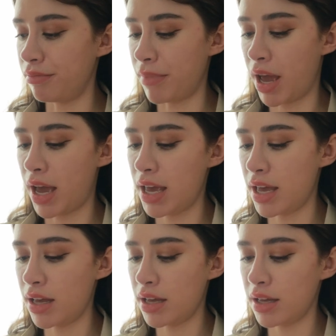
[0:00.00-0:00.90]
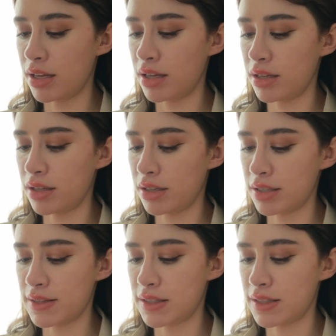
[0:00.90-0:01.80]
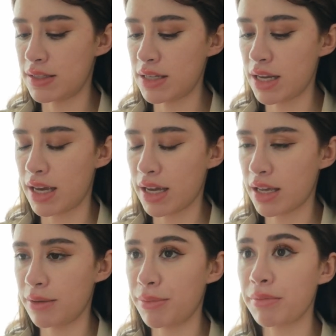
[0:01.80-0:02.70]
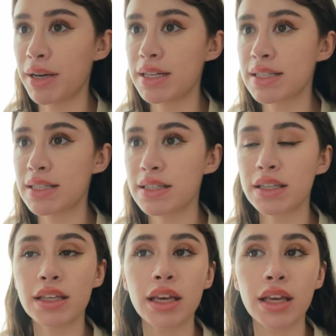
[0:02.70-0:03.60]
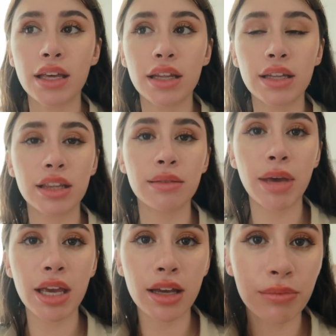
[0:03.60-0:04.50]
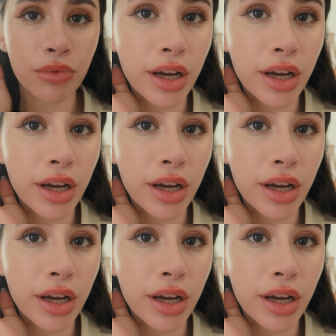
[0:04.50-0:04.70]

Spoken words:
my stick, but my skin, like, makeup